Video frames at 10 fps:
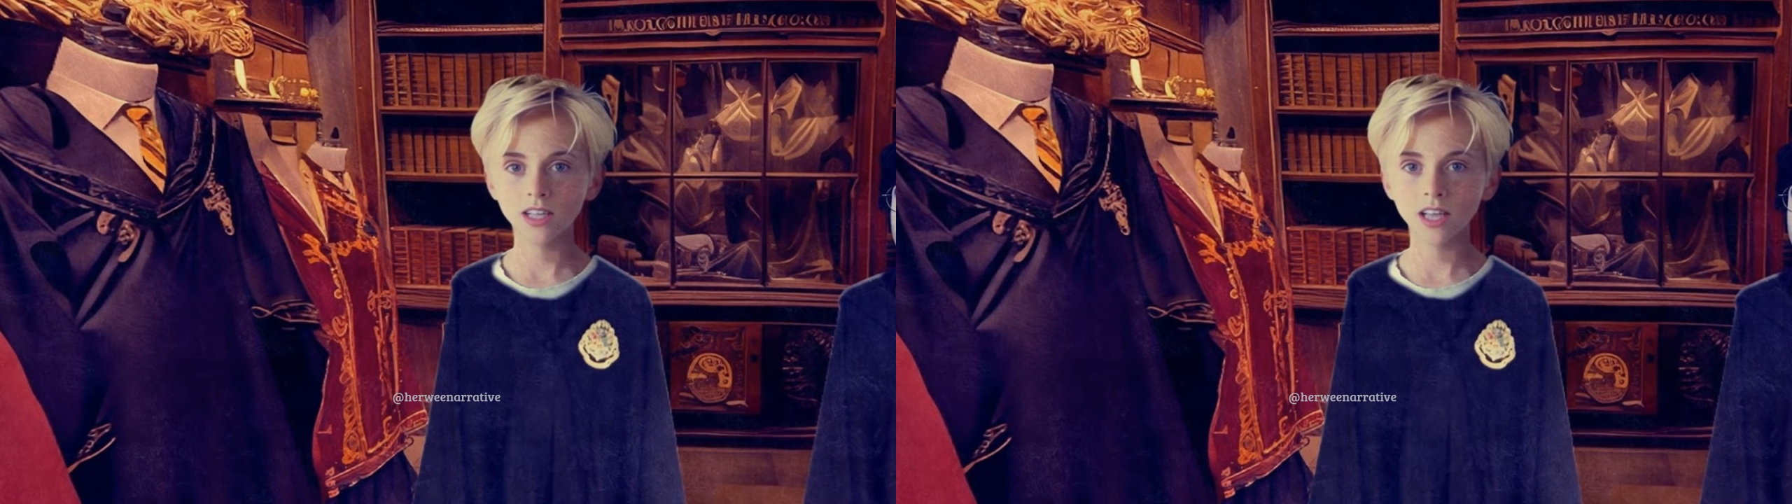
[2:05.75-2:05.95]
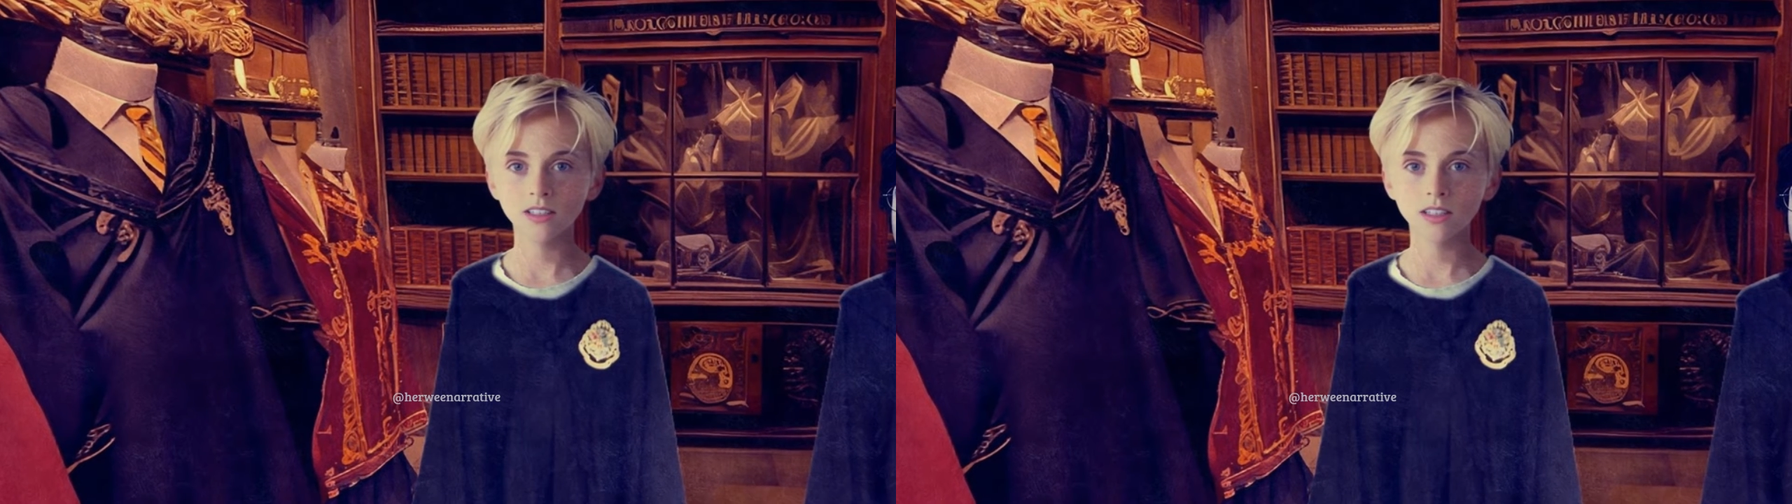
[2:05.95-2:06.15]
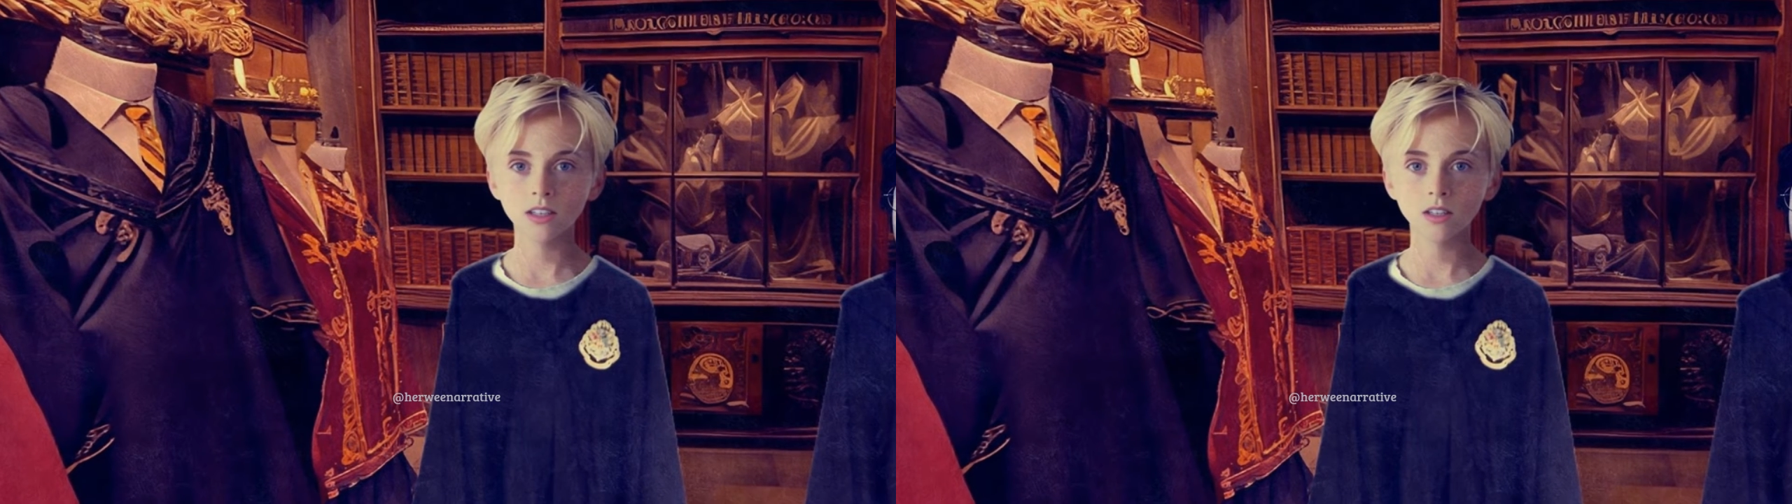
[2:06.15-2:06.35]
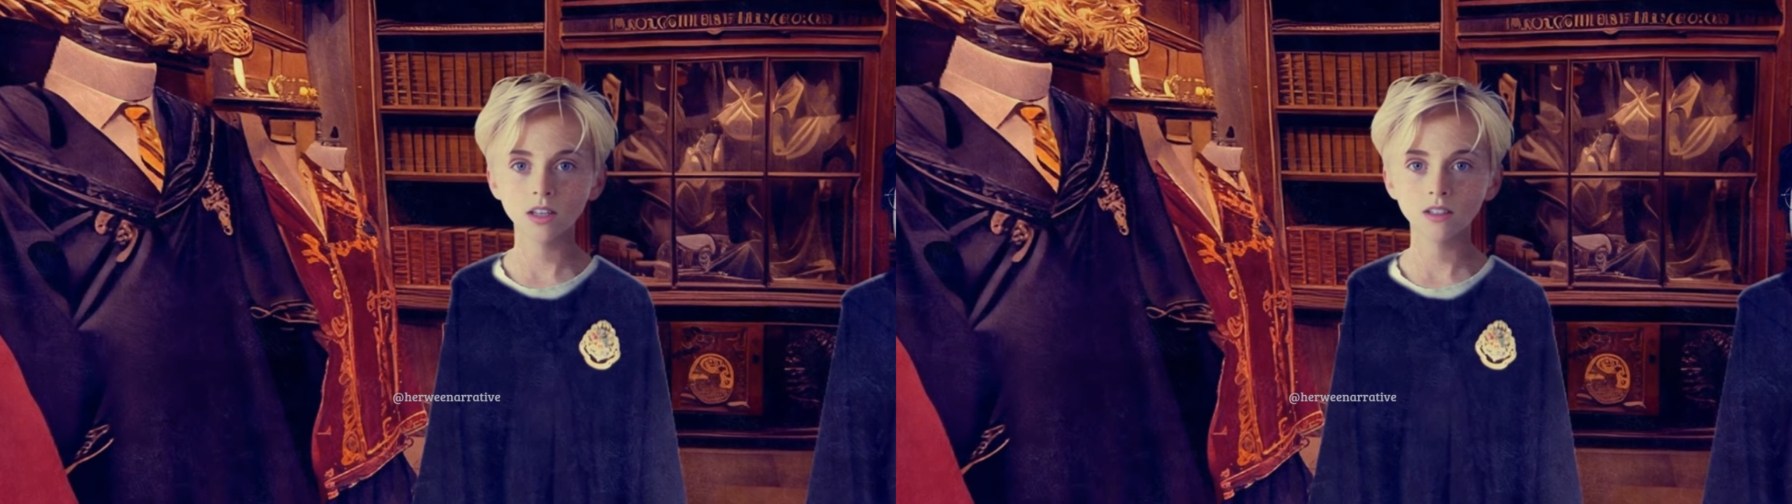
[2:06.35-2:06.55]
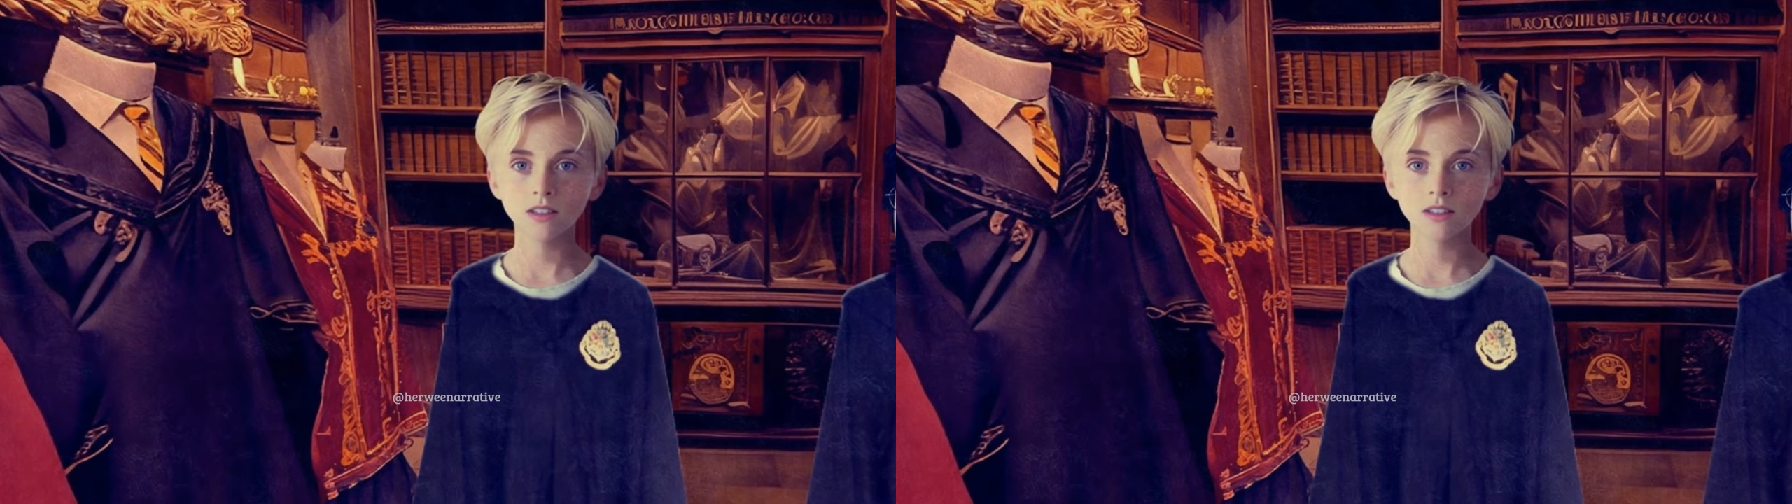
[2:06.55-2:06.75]
They're just
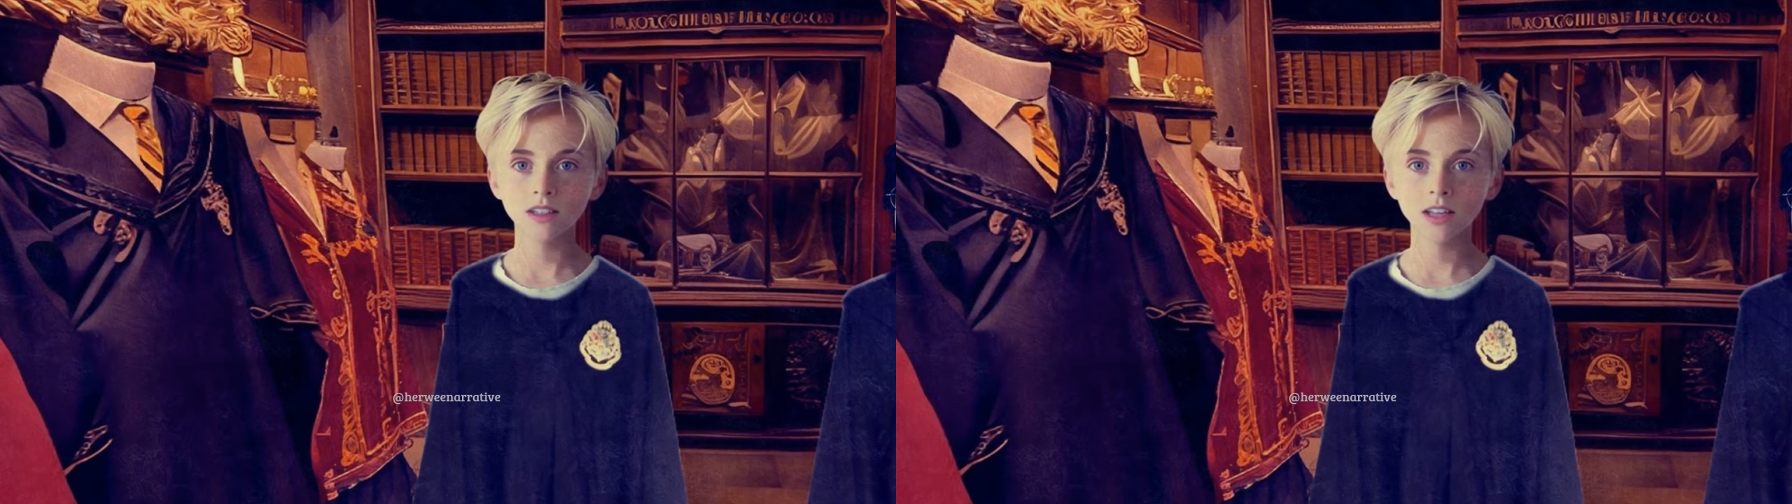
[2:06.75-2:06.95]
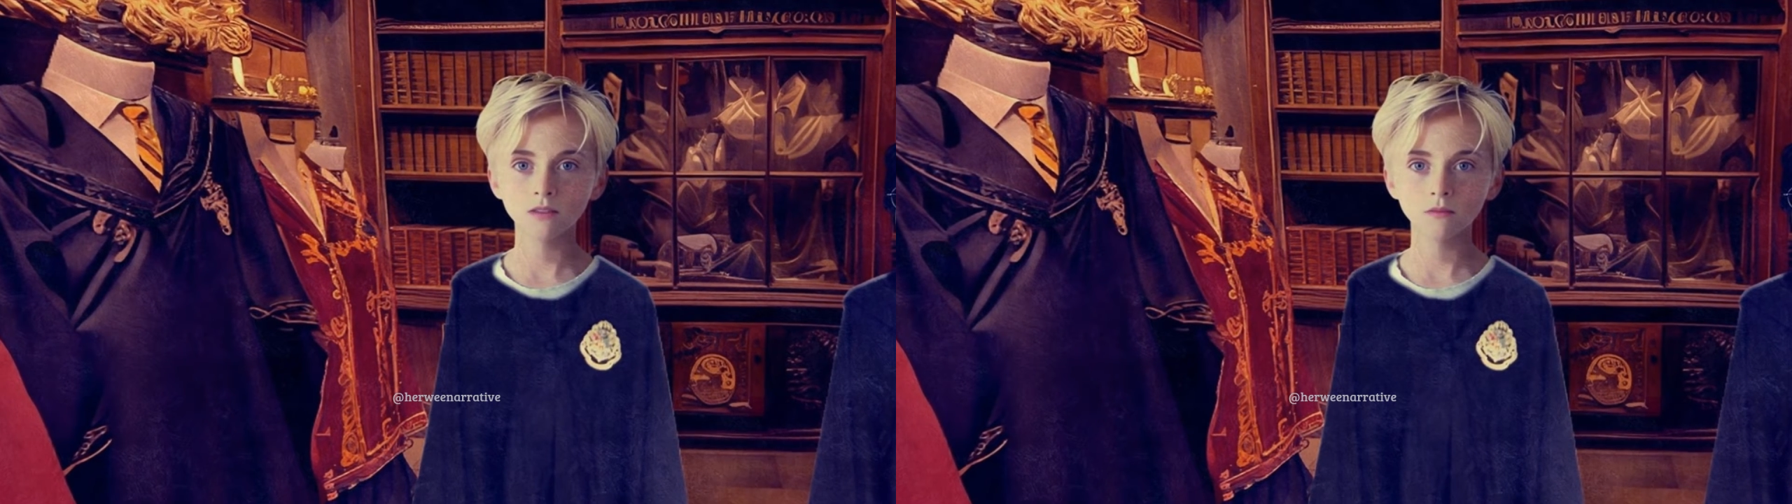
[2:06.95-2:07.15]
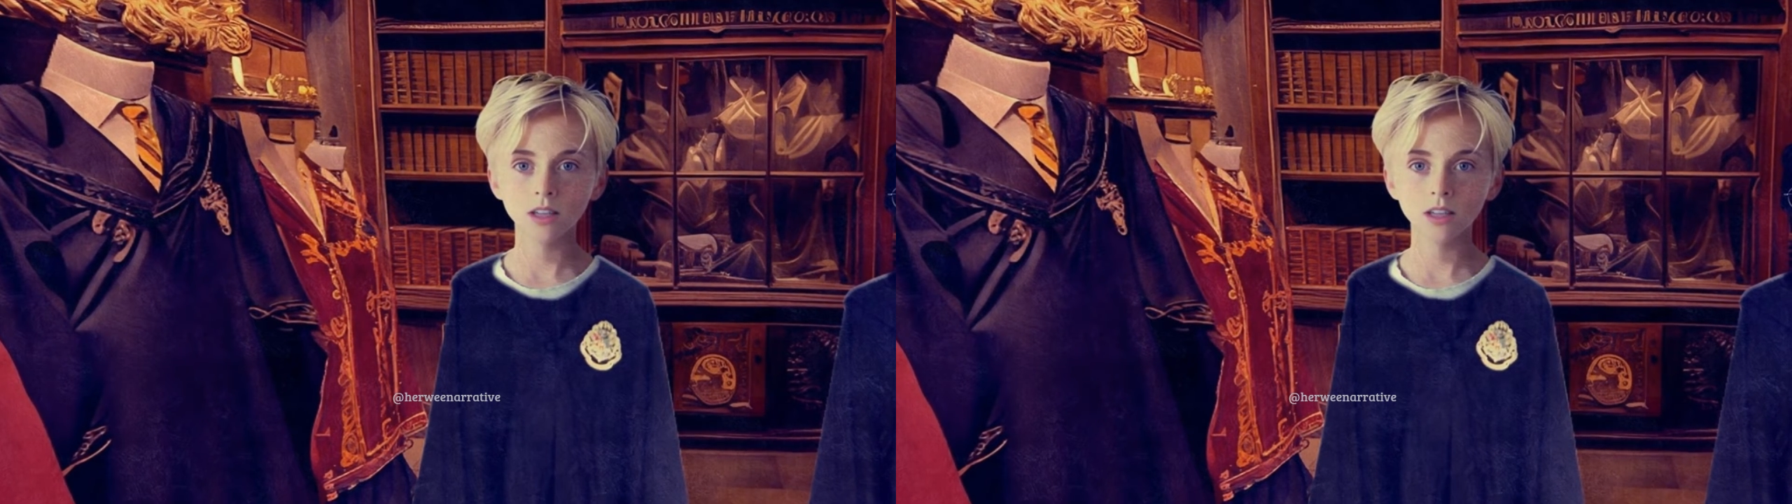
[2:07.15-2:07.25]
not the same.